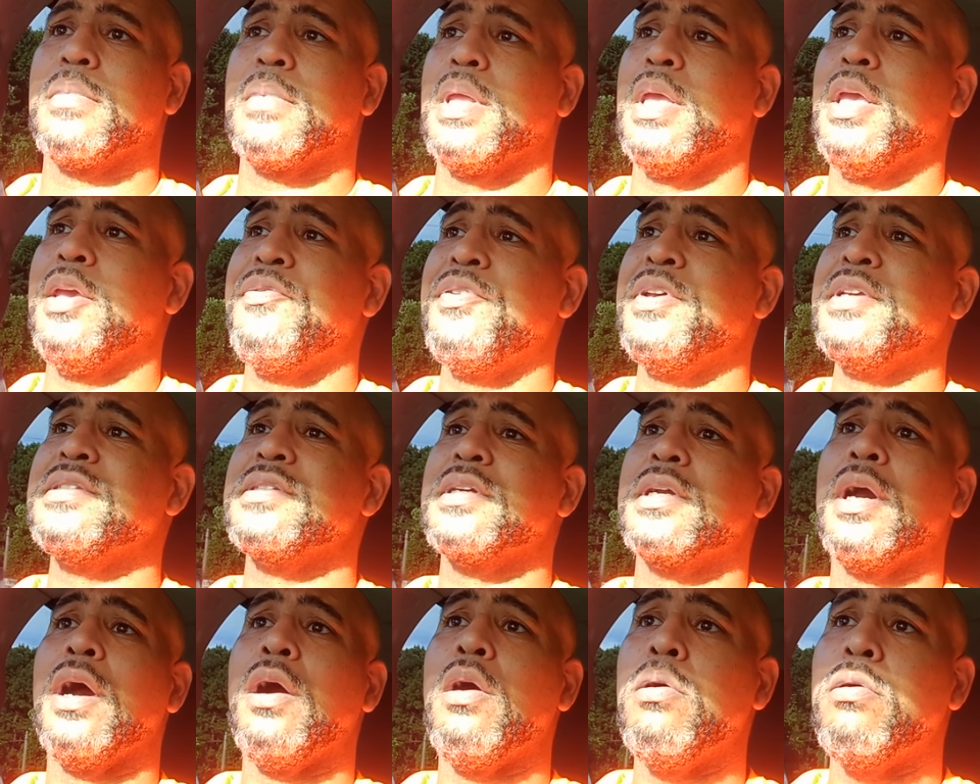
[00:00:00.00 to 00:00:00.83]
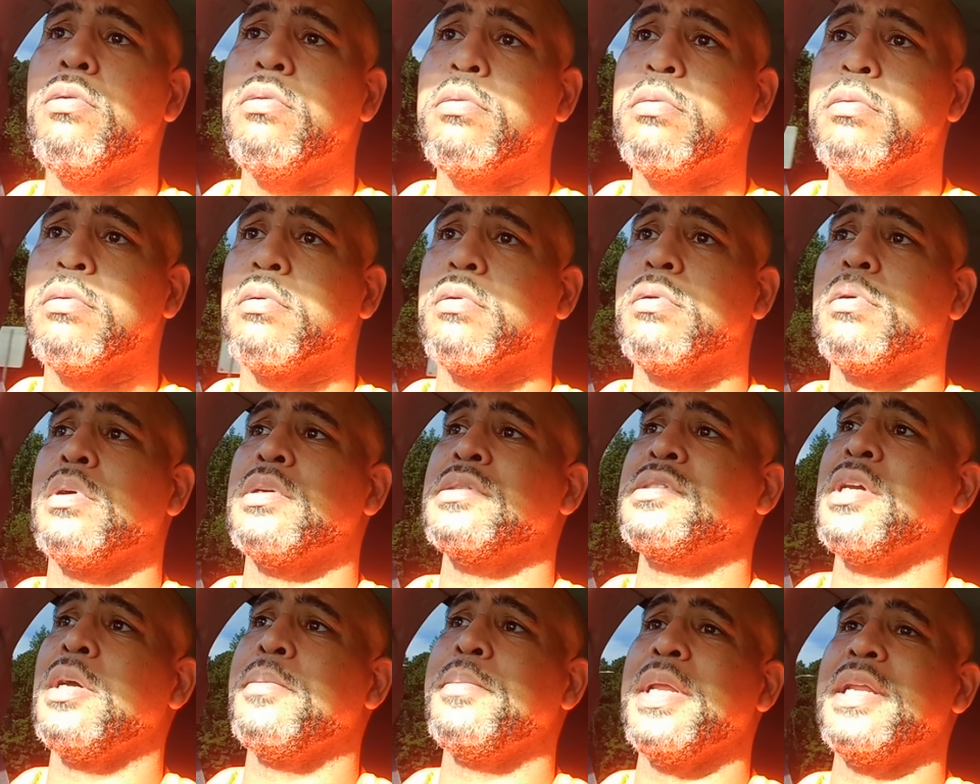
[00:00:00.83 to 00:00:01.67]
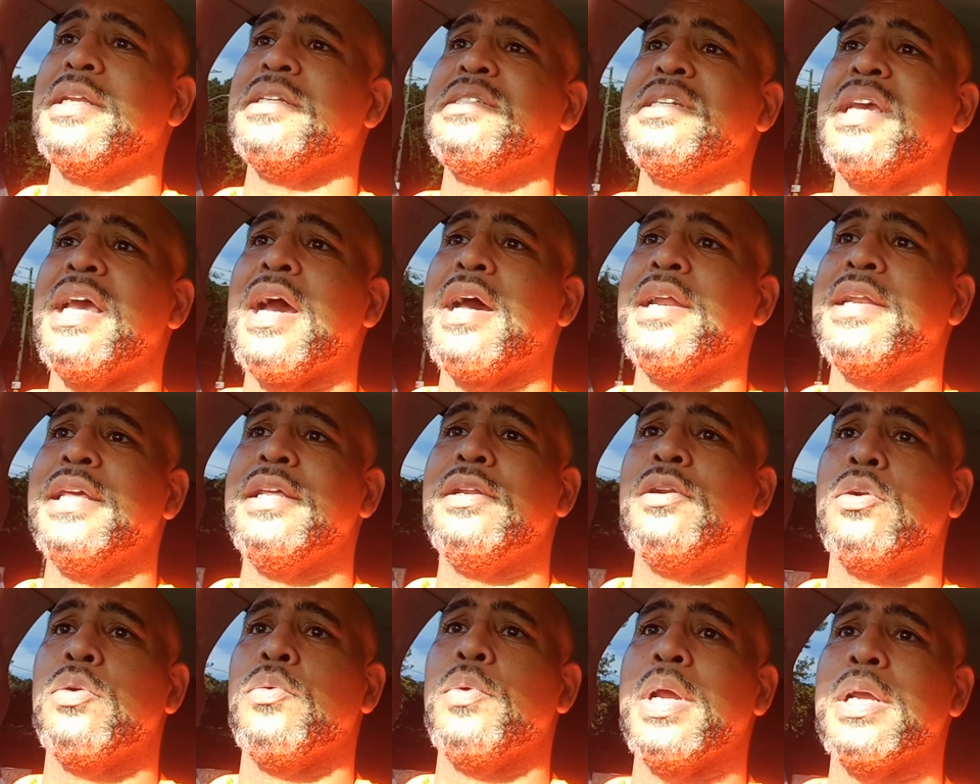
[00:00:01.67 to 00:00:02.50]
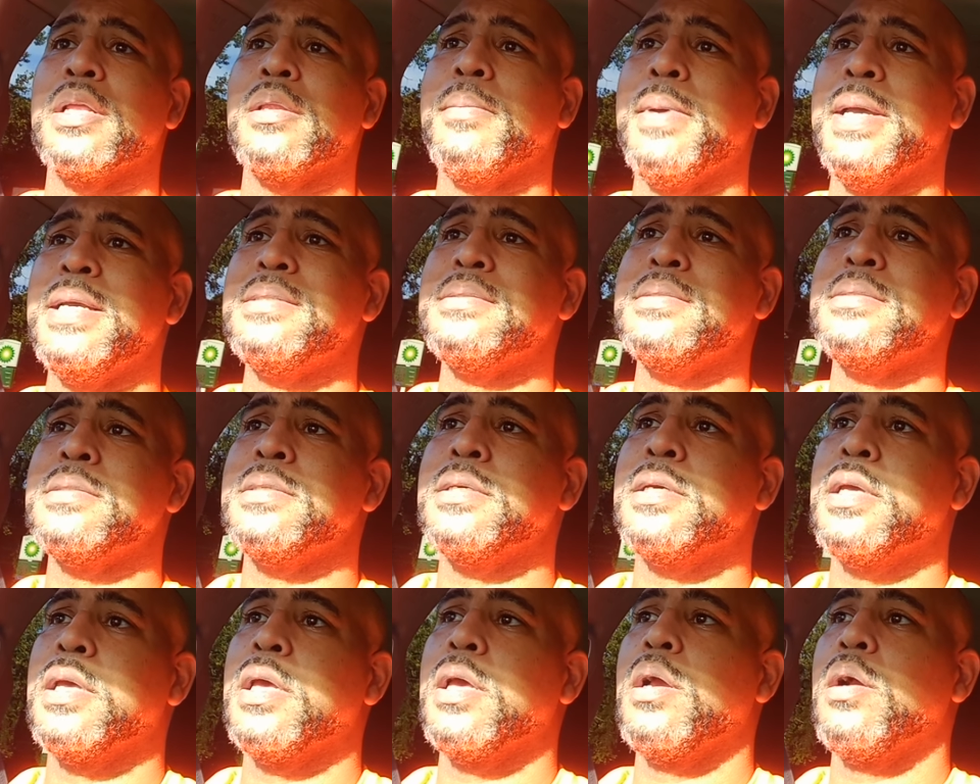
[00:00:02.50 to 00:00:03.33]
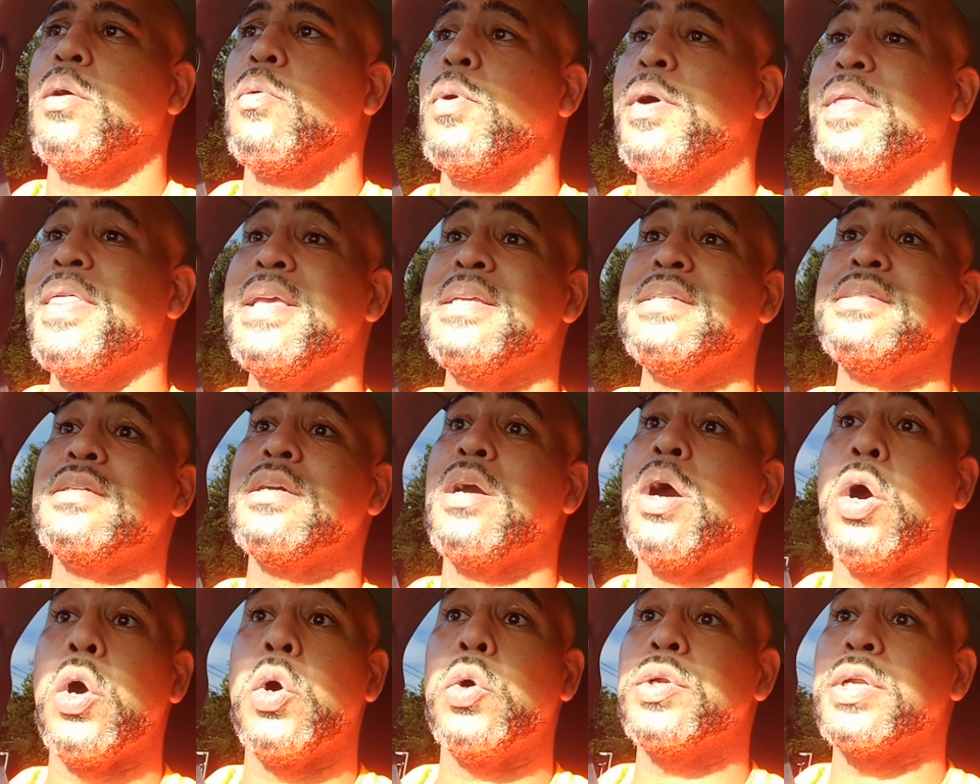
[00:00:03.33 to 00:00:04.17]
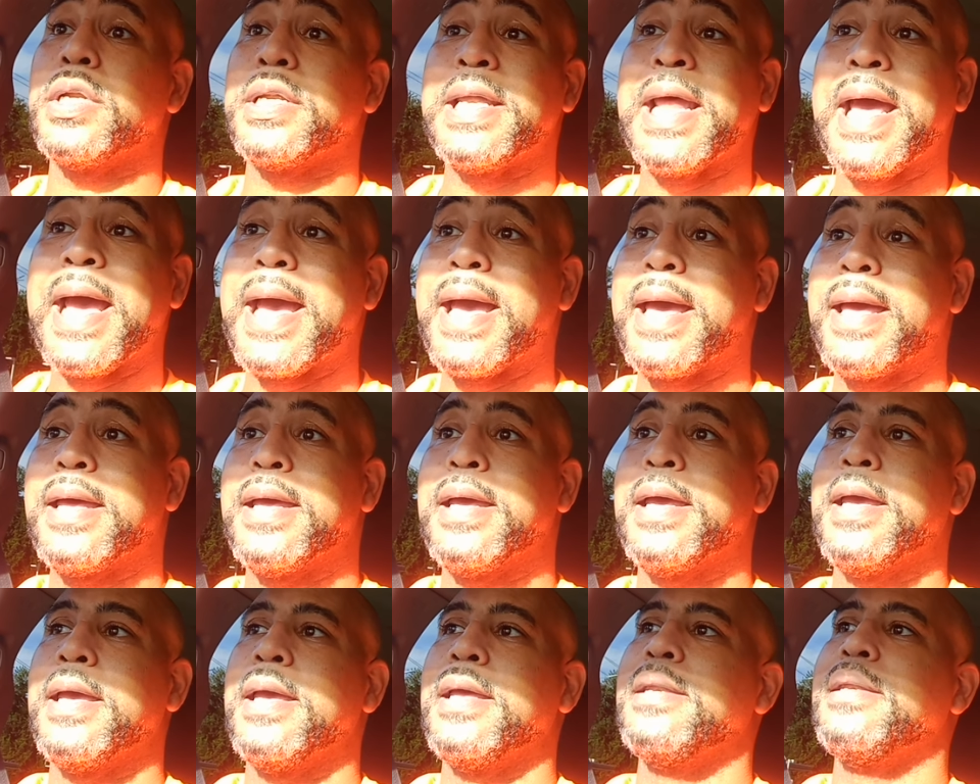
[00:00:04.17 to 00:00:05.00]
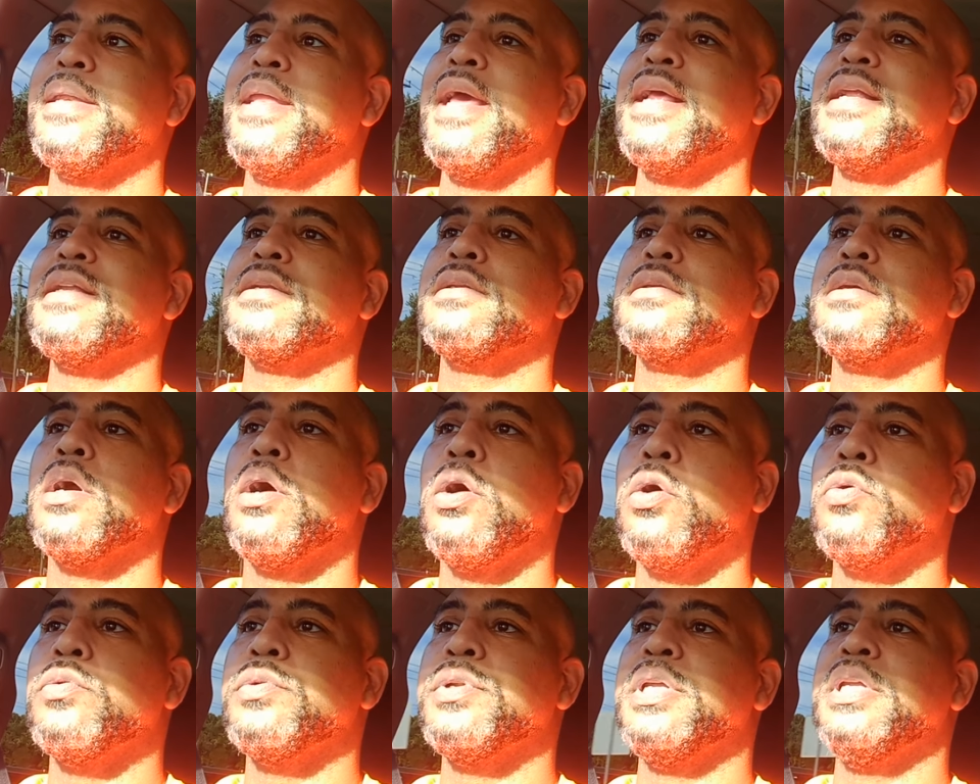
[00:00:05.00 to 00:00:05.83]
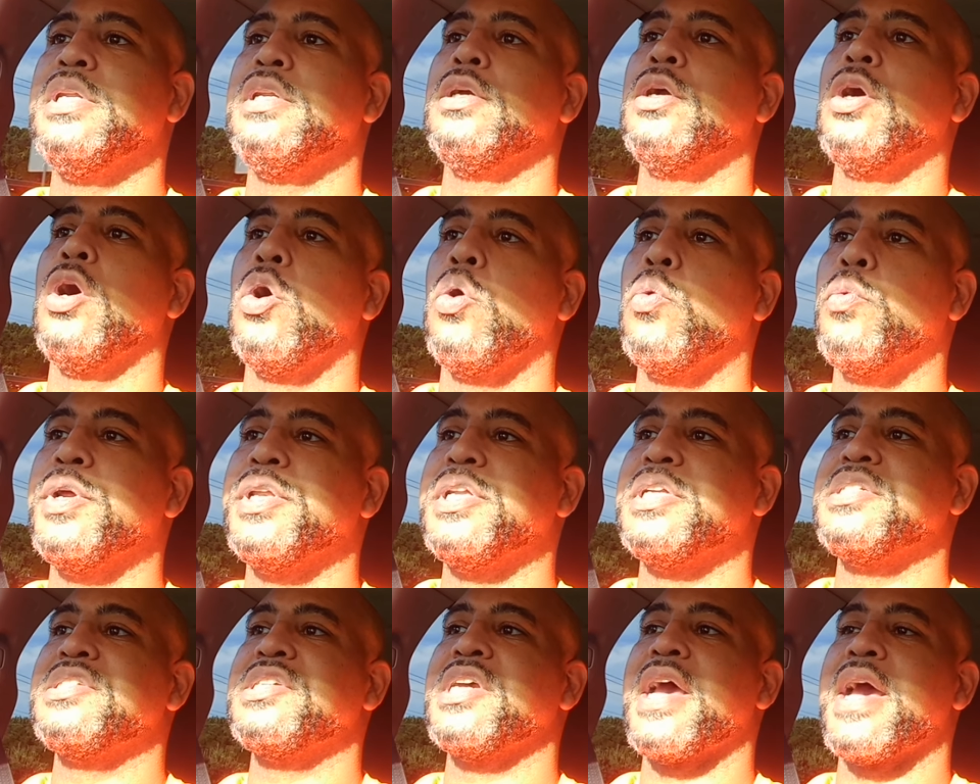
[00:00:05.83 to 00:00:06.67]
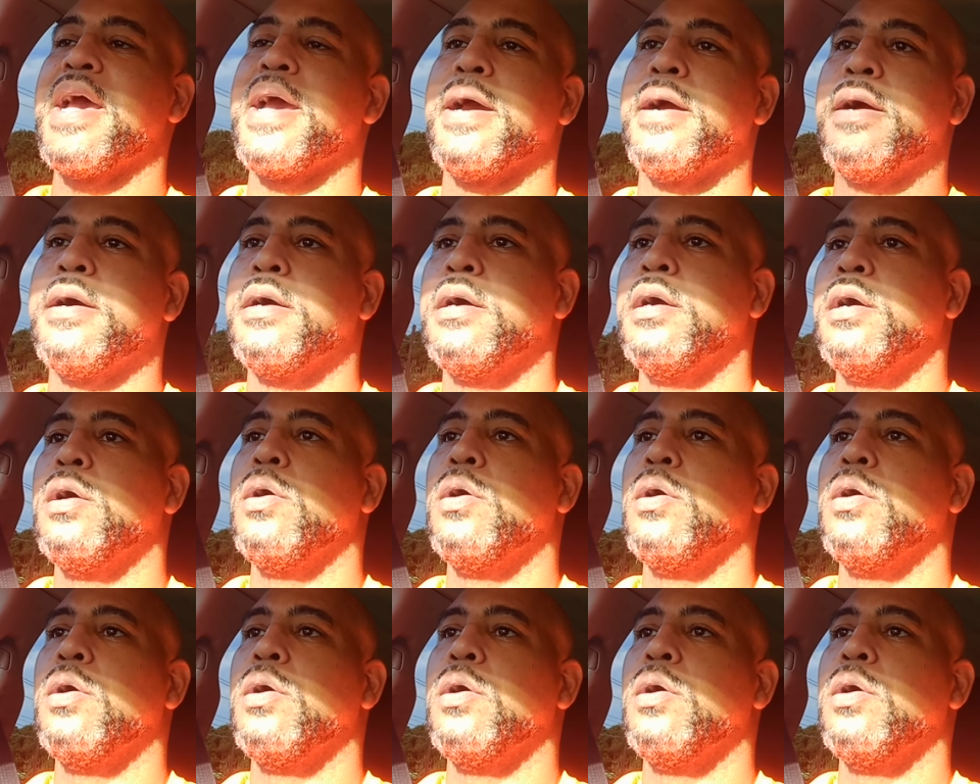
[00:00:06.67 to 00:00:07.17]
If it's a coat or something that the child need on a regular basis, whether it's cold or not, that coat need to go with the child.